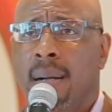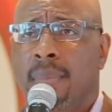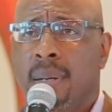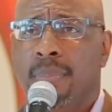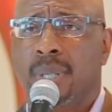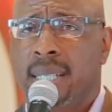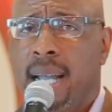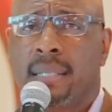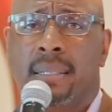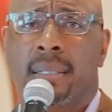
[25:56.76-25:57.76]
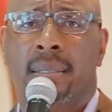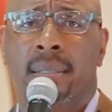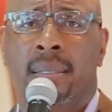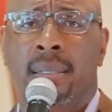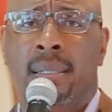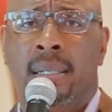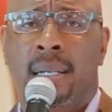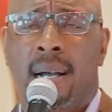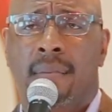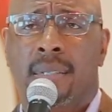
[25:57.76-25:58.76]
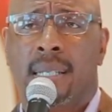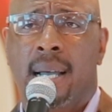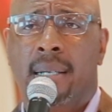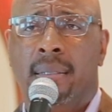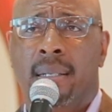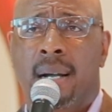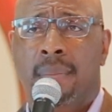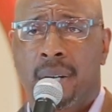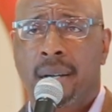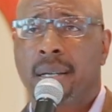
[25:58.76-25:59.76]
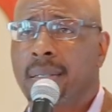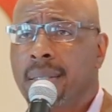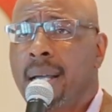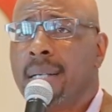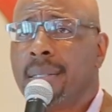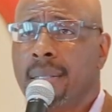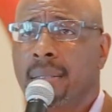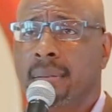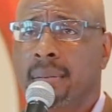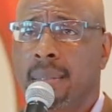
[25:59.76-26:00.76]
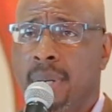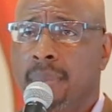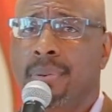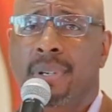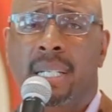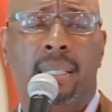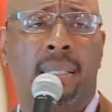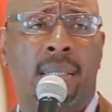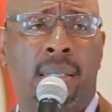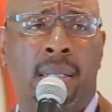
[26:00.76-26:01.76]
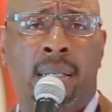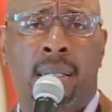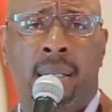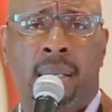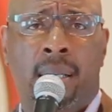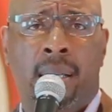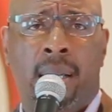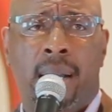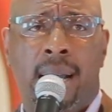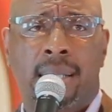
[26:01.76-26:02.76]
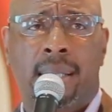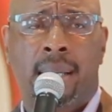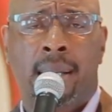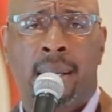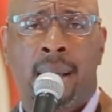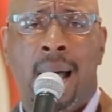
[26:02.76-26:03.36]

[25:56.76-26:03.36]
I'm her protector. I was like, I'm her intercessor, I'm her priest. And I said,